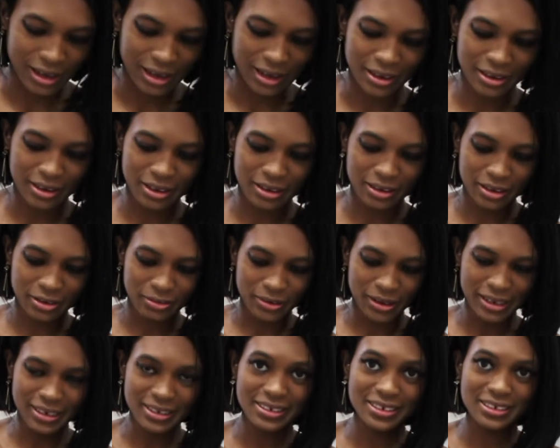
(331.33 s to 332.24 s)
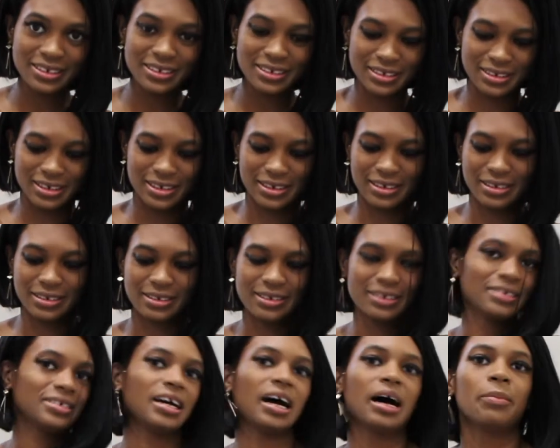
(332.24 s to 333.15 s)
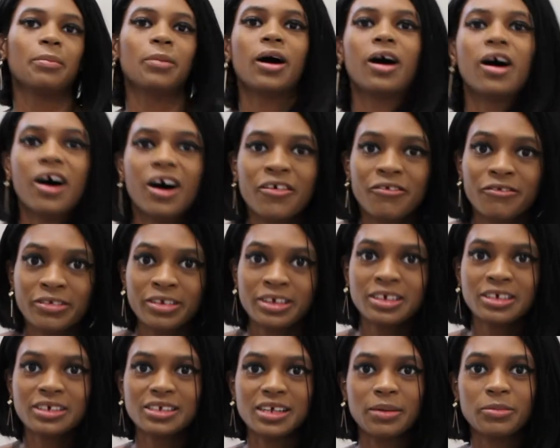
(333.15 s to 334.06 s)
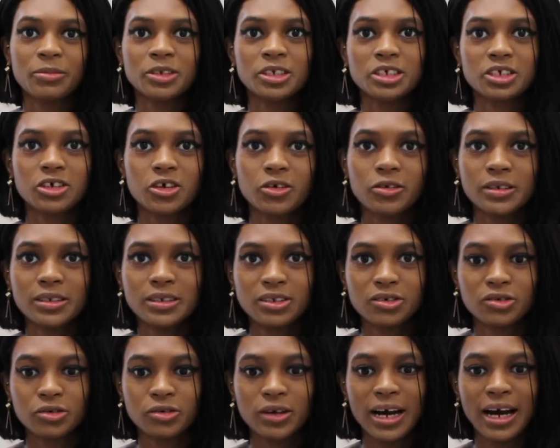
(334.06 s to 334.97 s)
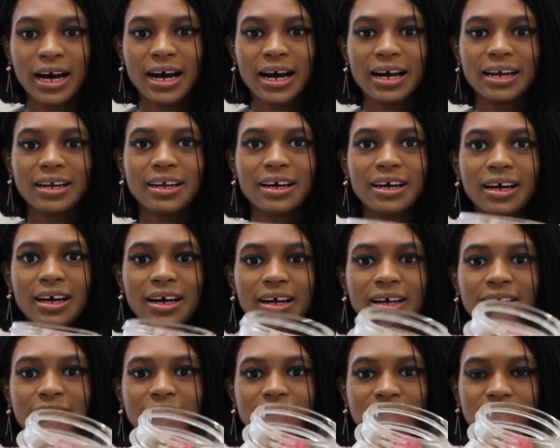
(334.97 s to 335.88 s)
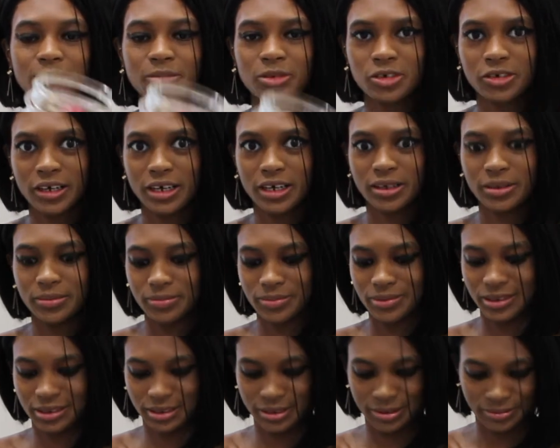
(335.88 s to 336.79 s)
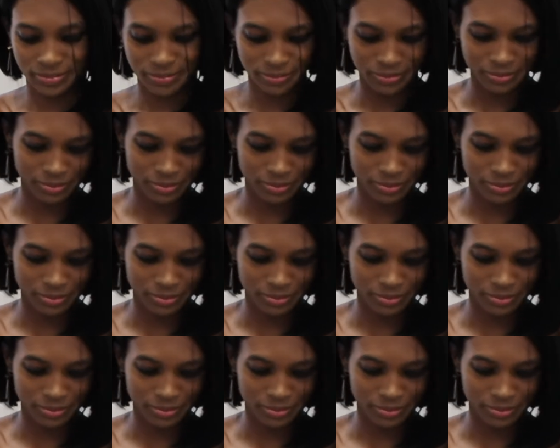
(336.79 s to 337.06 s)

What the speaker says: And then the rest, to top off this, I'm just going to add some grapes.